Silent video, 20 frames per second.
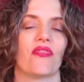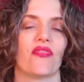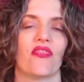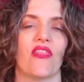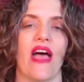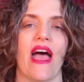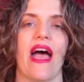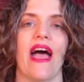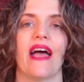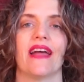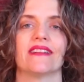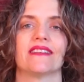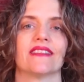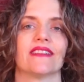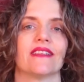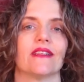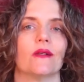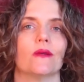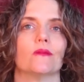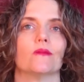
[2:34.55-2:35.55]
that
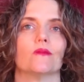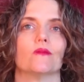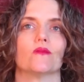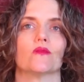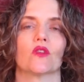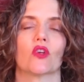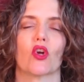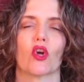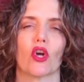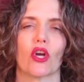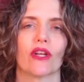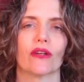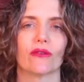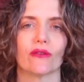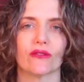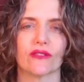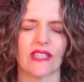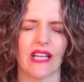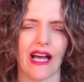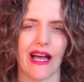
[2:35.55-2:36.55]
critical
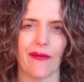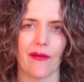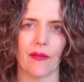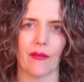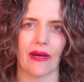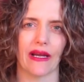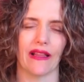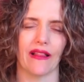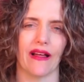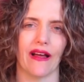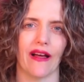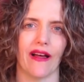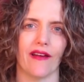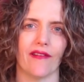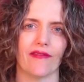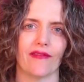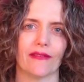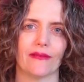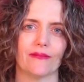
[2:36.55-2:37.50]
time in my life,